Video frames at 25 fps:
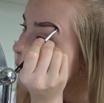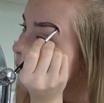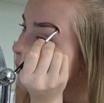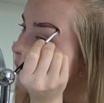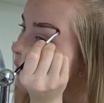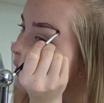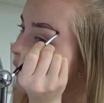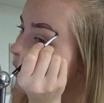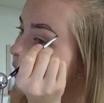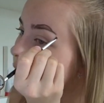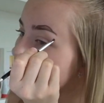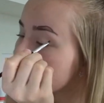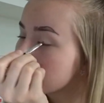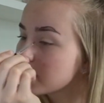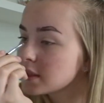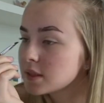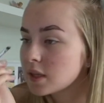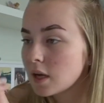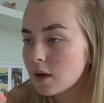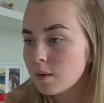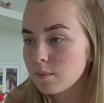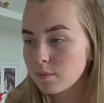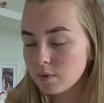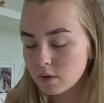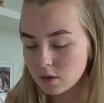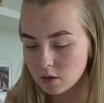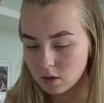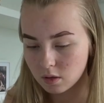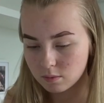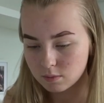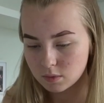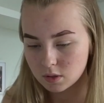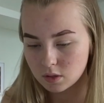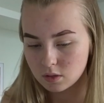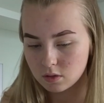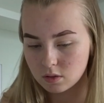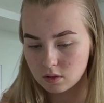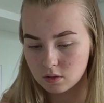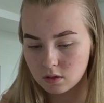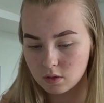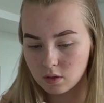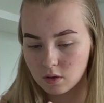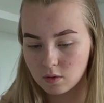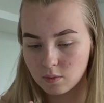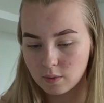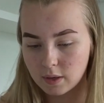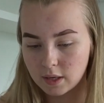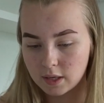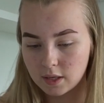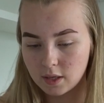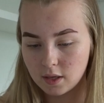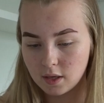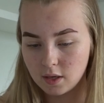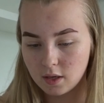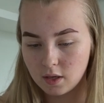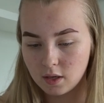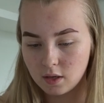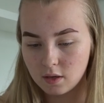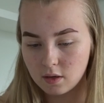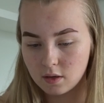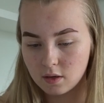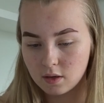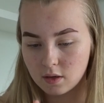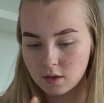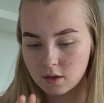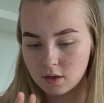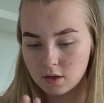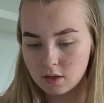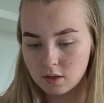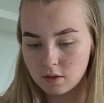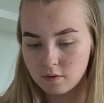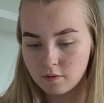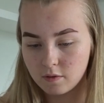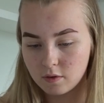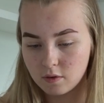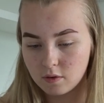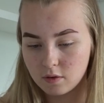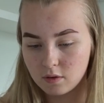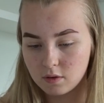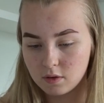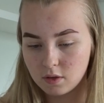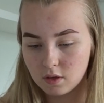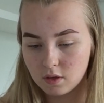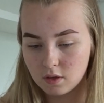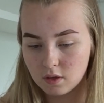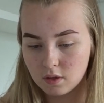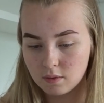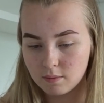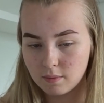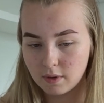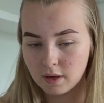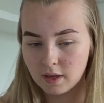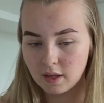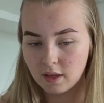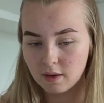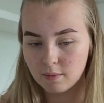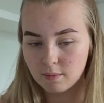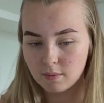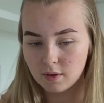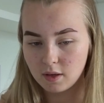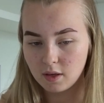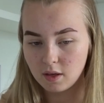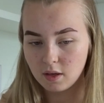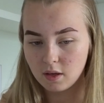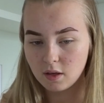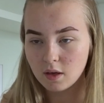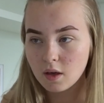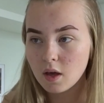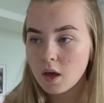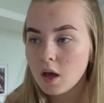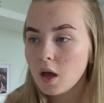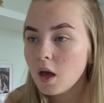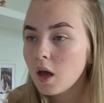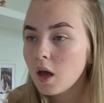How many is that? Bahamas, Hawaii, California, Miami.